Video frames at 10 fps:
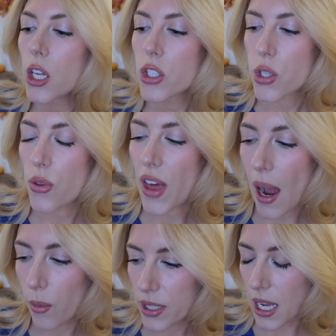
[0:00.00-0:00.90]
So
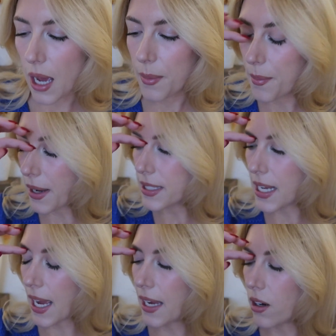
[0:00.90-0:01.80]
that was on
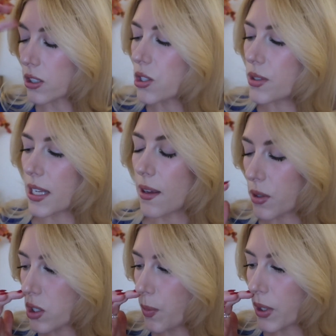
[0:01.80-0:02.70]
Monday or Tuesday. That
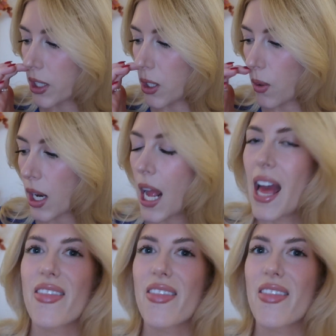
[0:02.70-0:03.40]
was super cute.